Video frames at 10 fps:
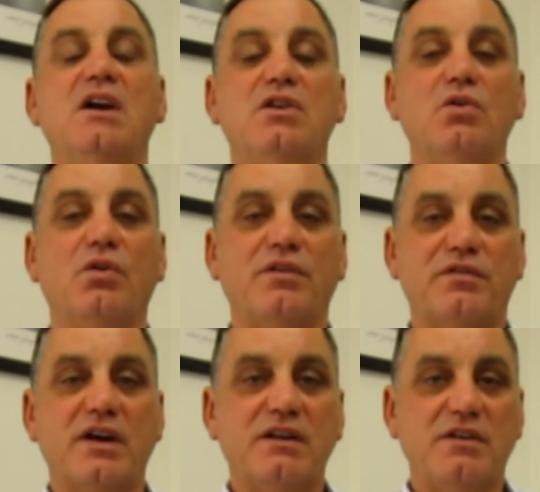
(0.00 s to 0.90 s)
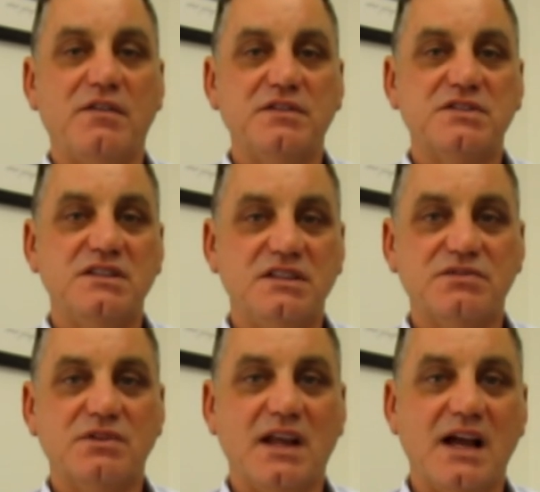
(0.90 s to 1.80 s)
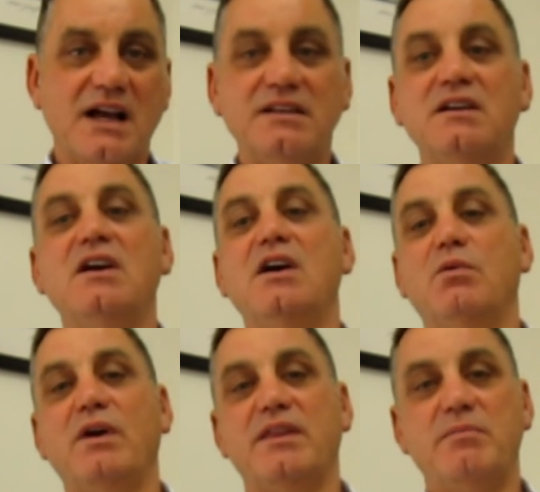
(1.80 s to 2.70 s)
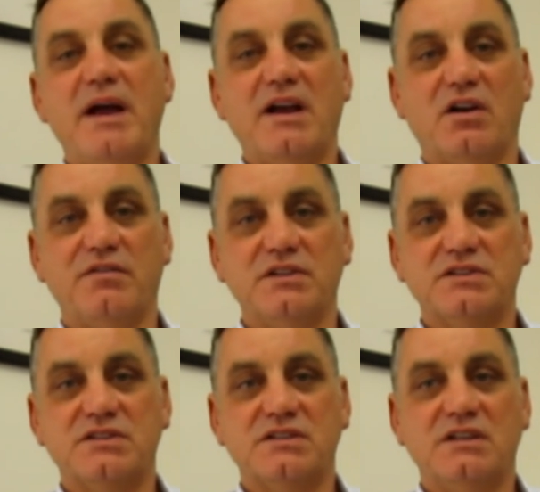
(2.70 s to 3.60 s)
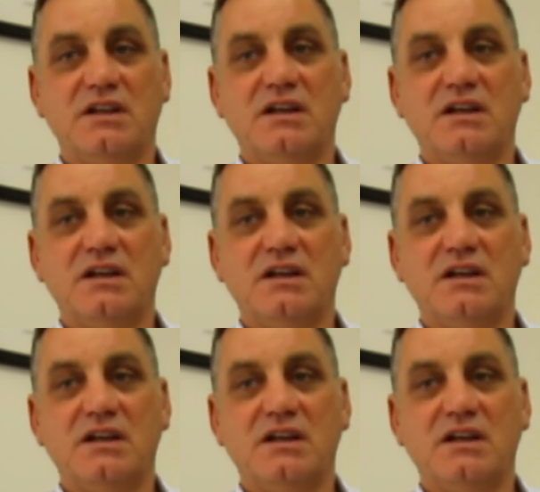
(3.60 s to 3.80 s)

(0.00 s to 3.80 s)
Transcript: You're the front of office in this regard, we're the back office.